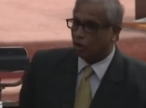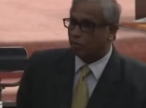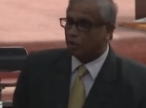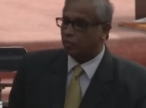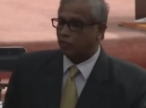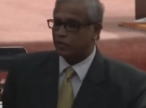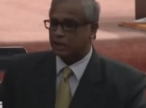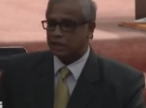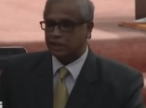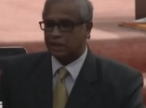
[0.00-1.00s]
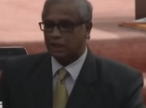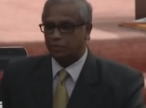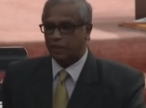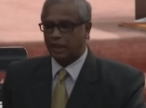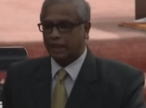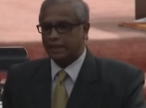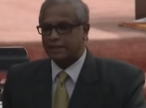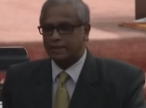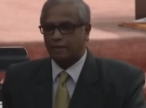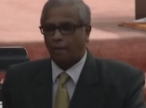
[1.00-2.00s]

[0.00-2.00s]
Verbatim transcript: Honorable Professor G.L. Perez.